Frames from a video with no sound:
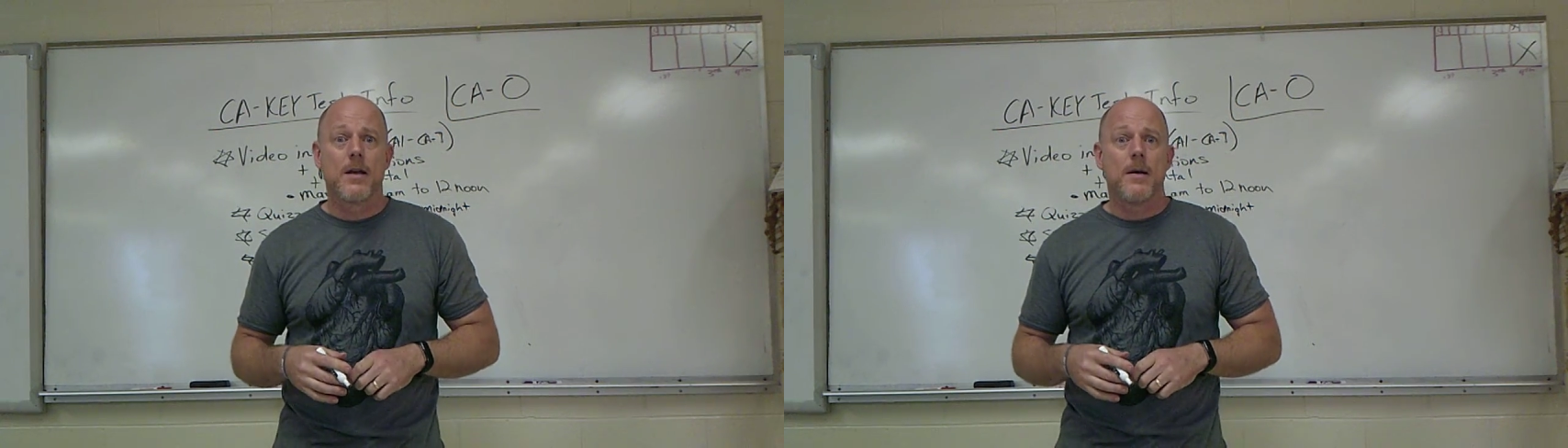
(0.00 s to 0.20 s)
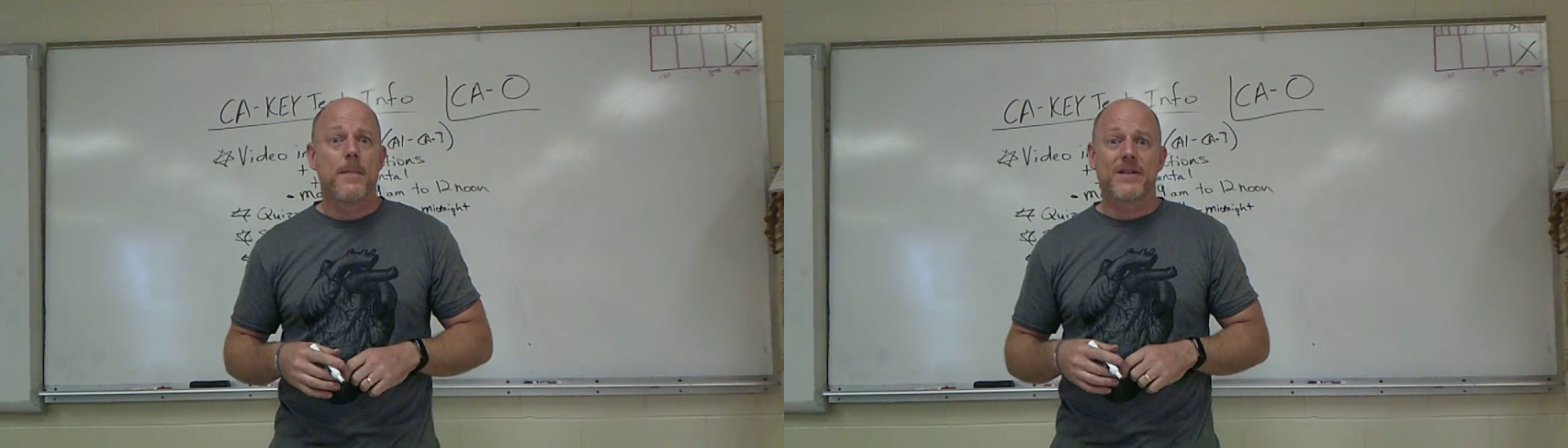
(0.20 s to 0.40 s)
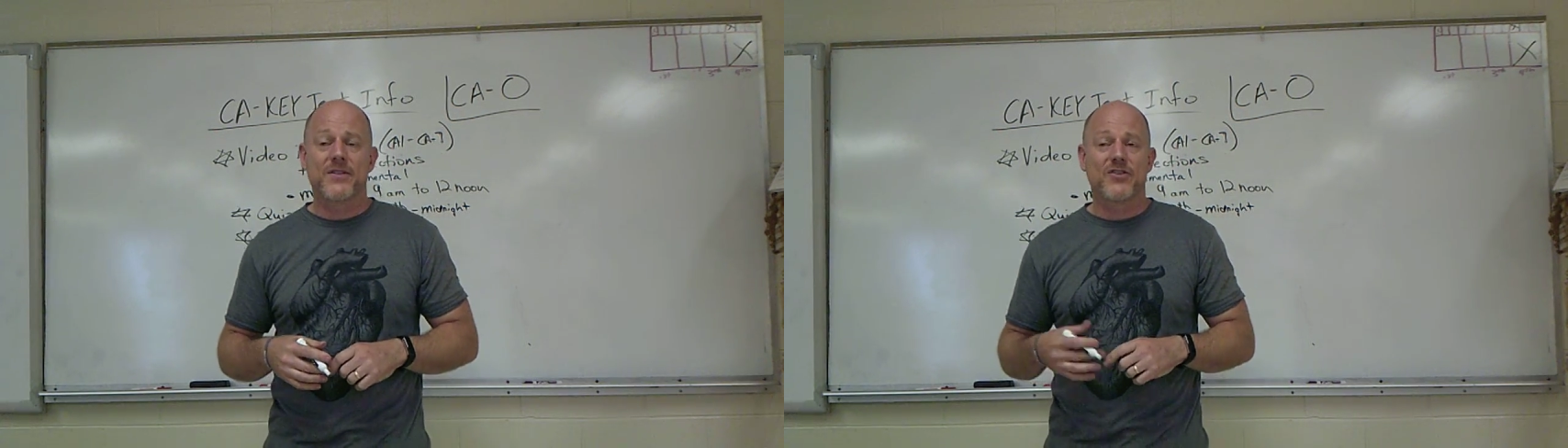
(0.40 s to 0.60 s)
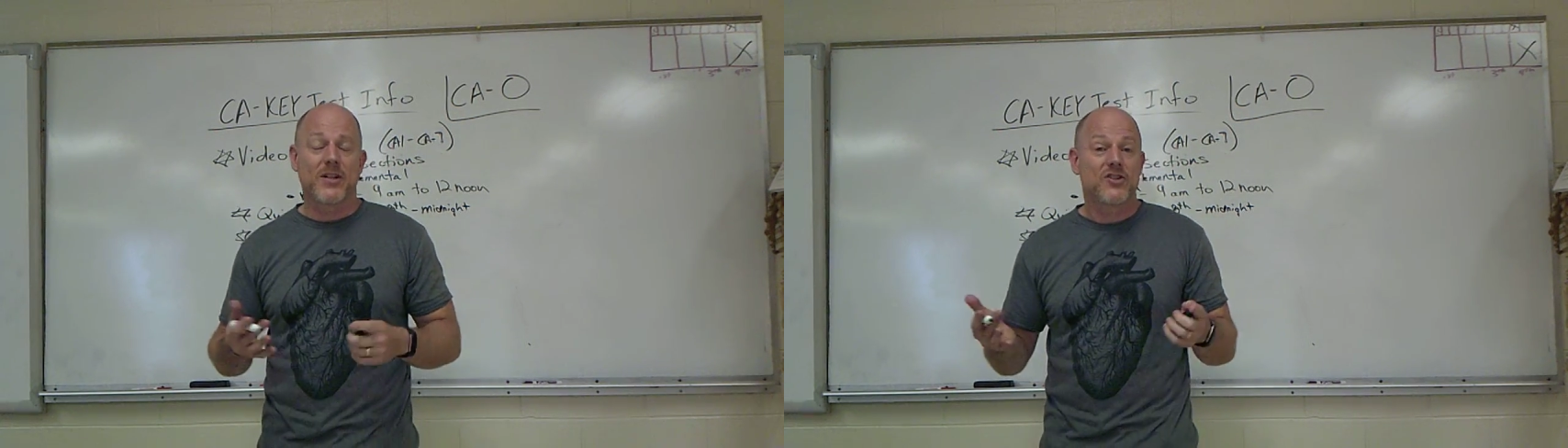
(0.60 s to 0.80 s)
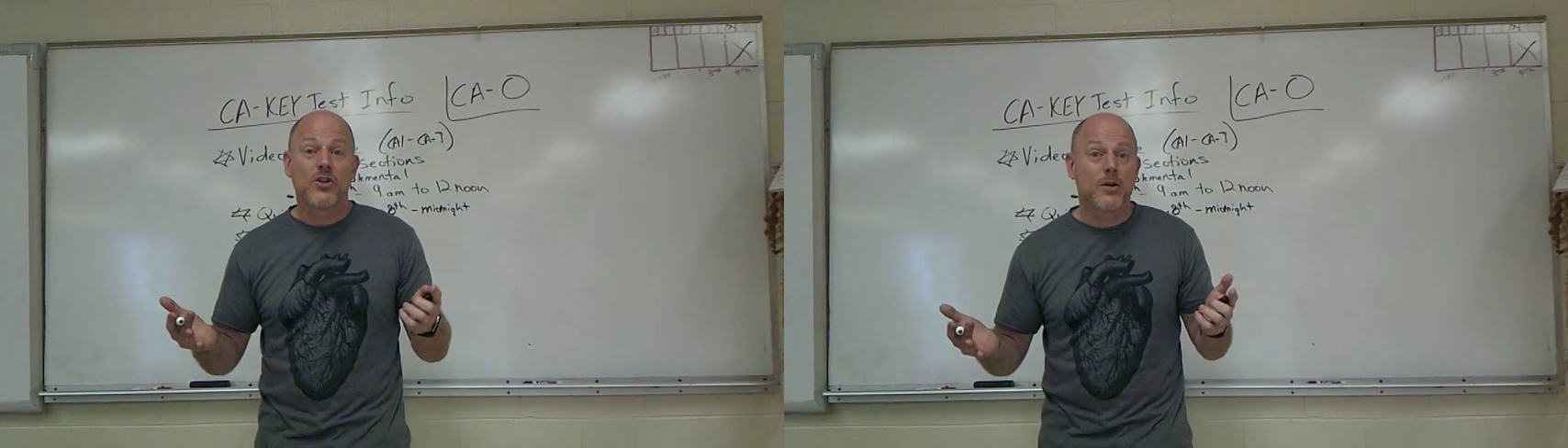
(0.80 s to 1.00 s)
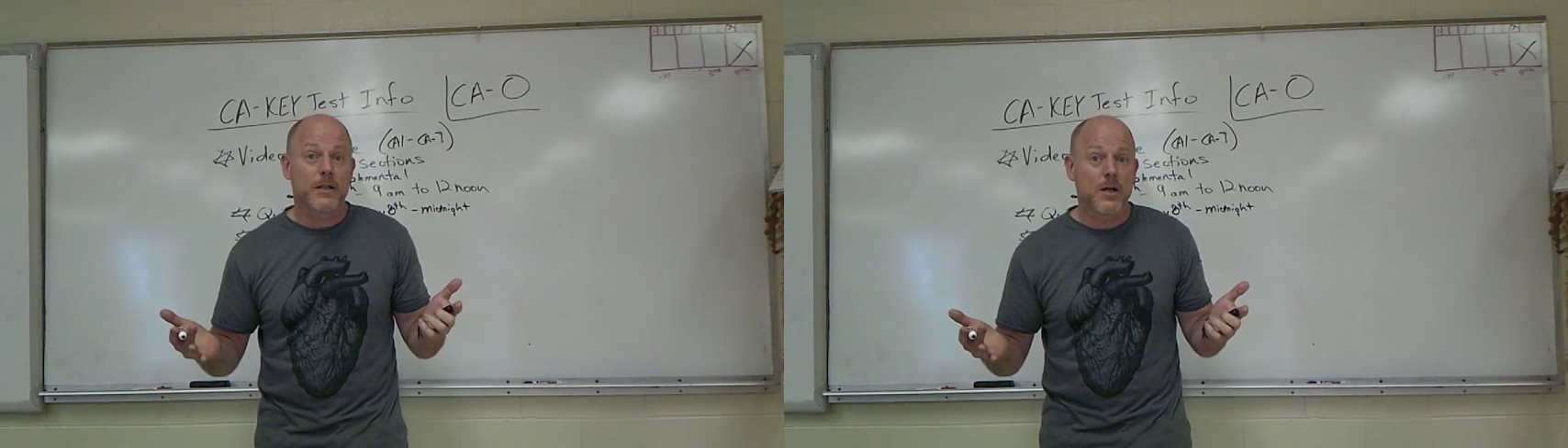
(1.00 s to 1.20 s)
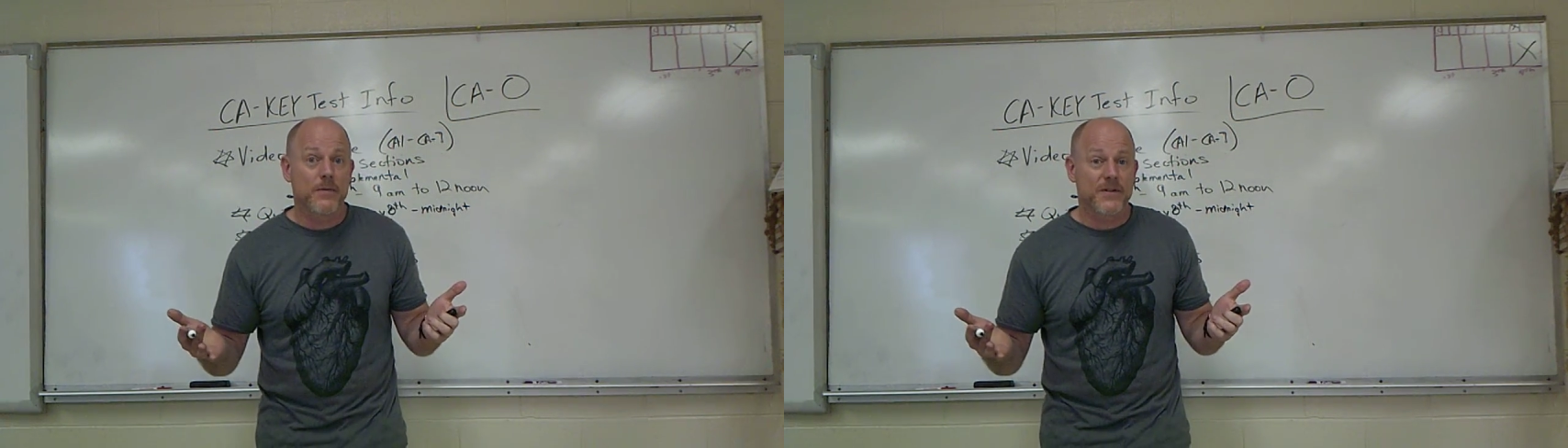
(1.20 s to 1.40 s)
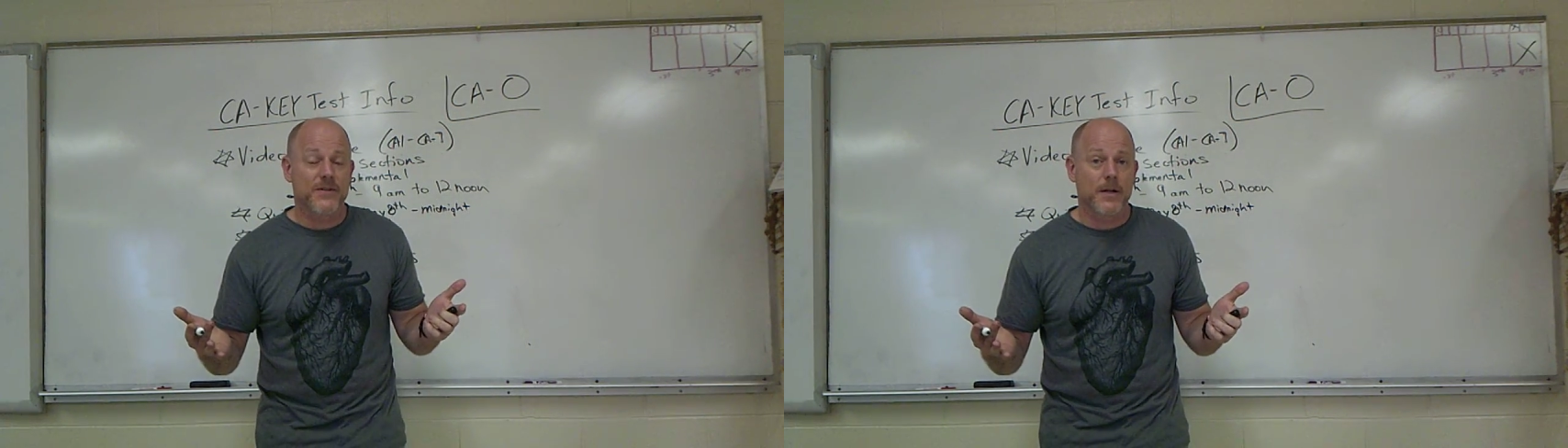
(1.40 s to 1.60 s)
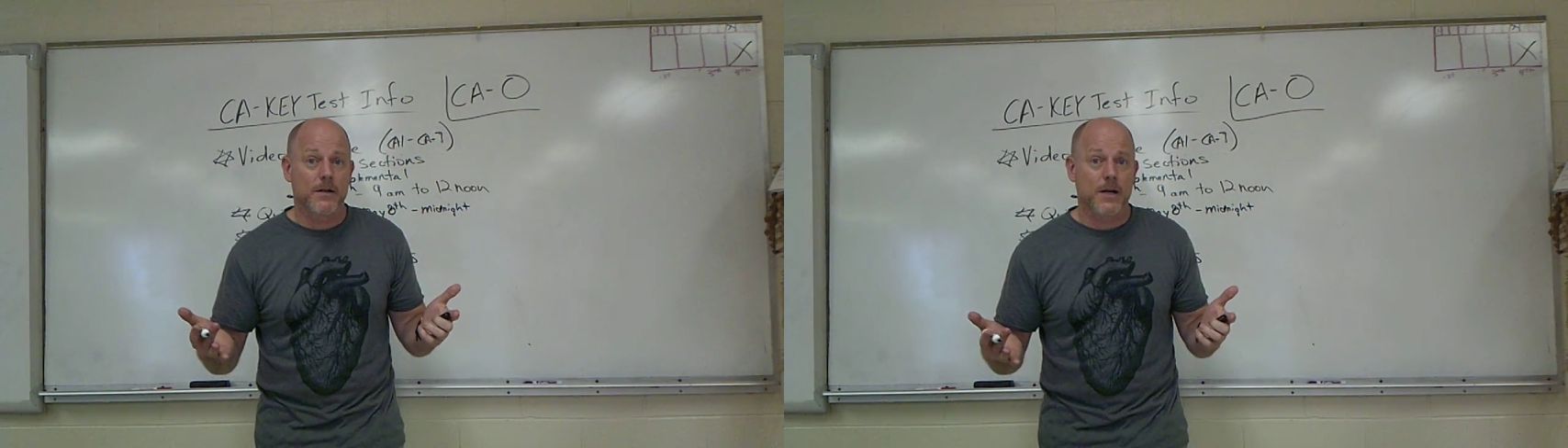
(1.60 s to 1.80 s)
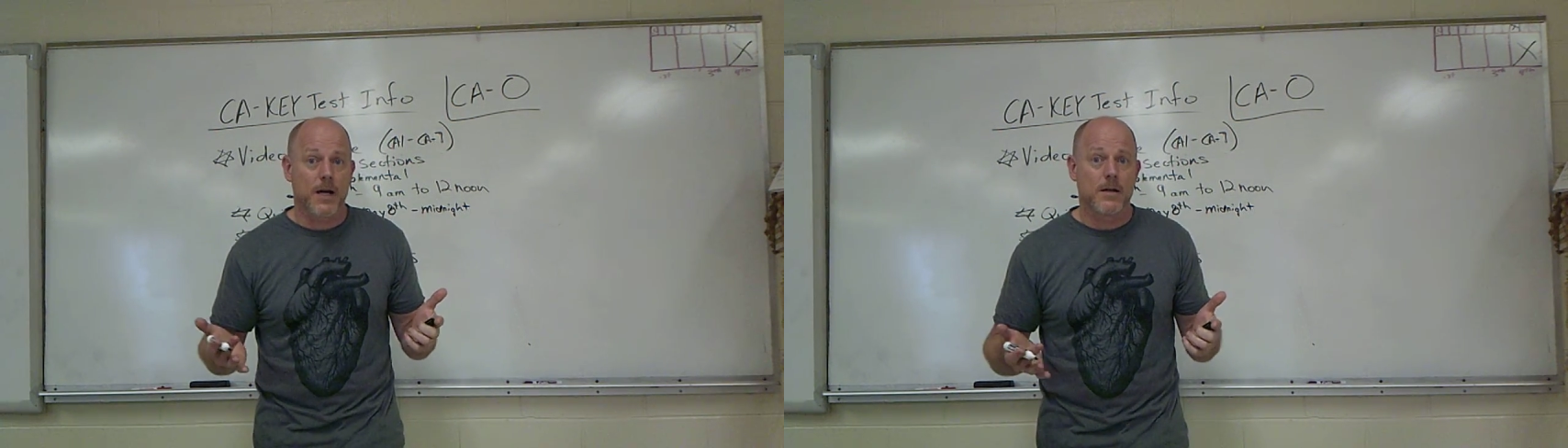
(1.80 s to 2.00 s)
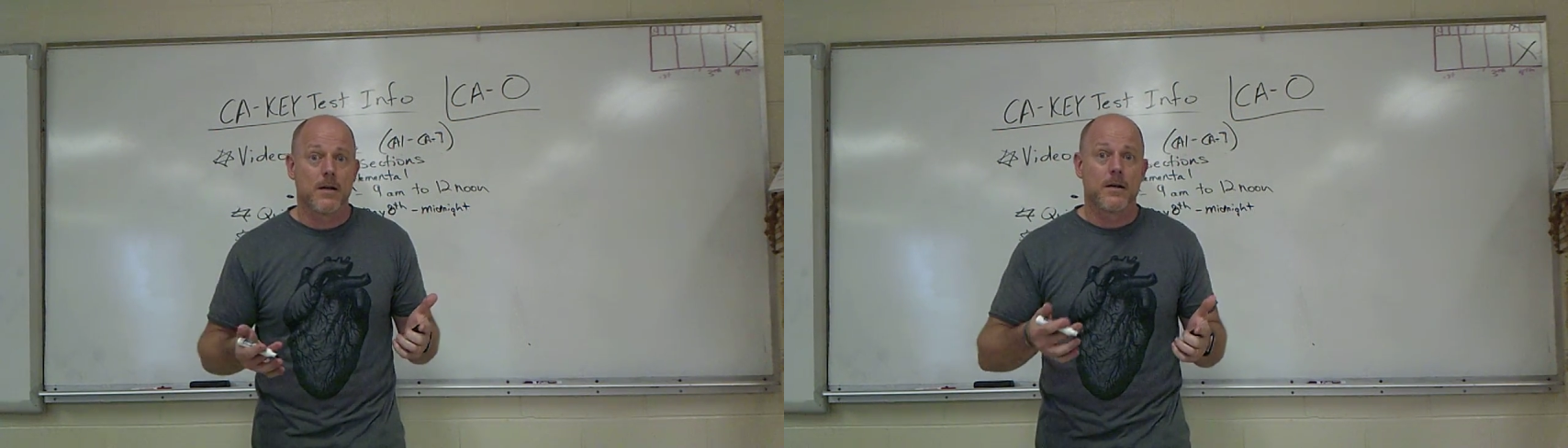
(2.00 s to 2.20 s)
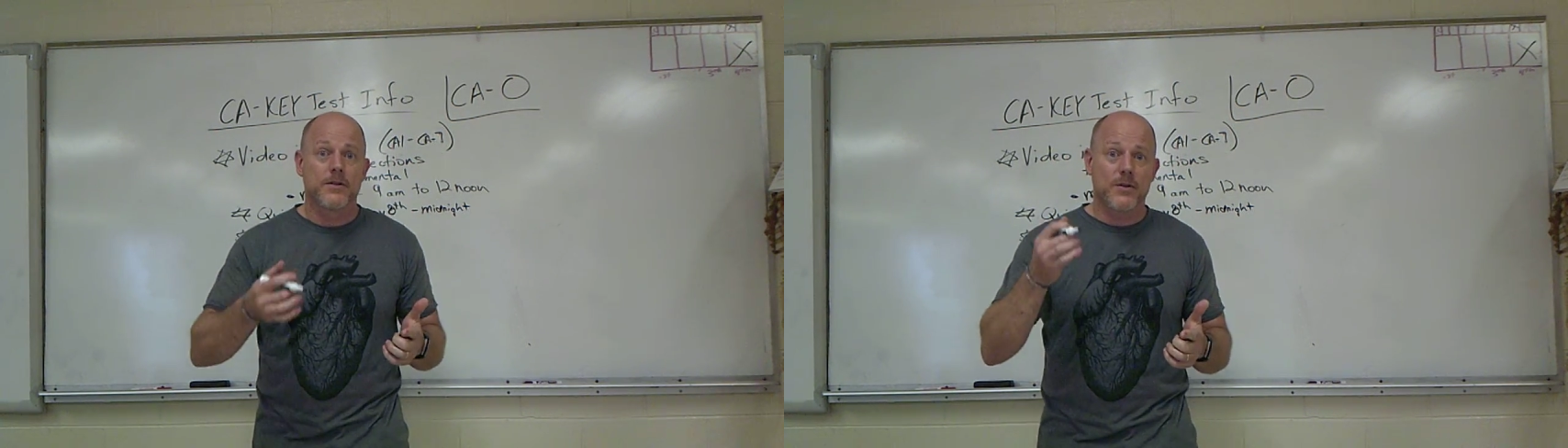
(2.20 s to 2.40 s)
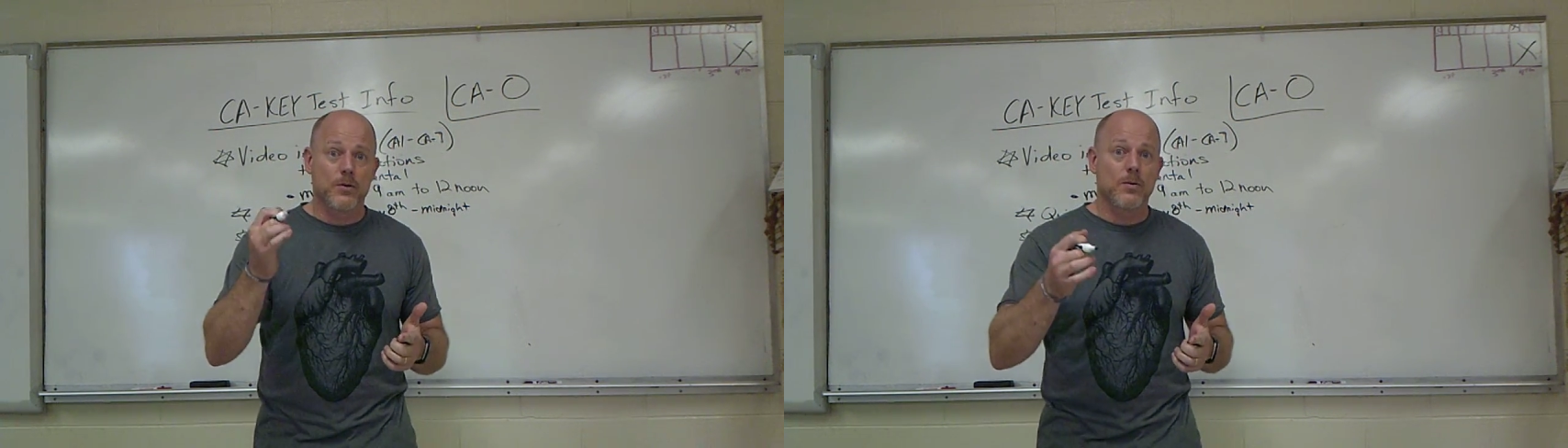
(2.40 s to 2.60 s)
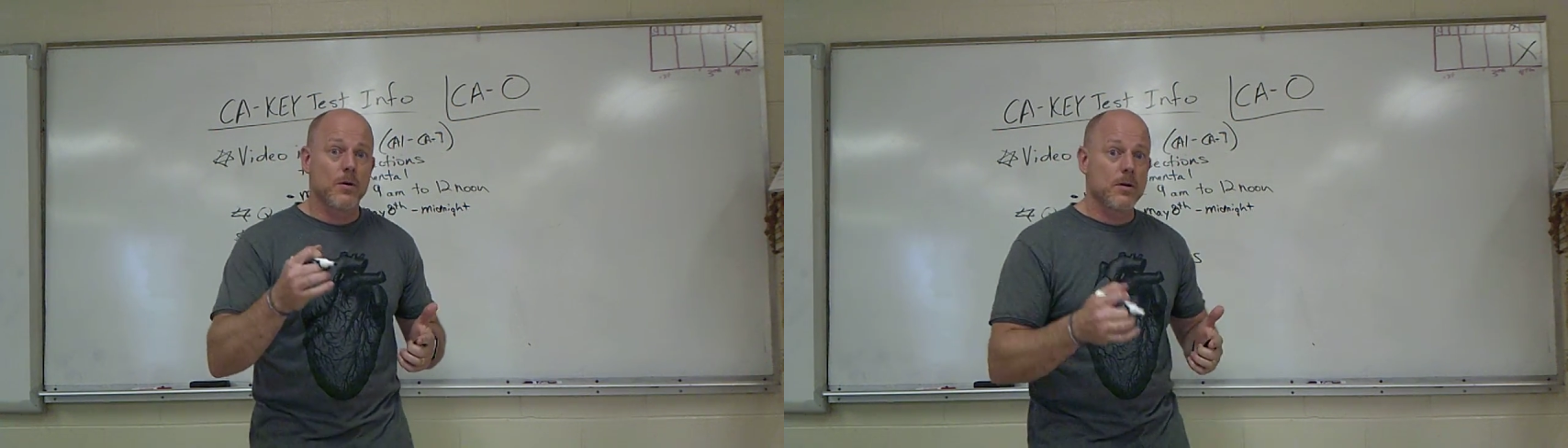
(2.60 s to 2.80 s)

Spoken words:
message that you don't even know if it's there or not. So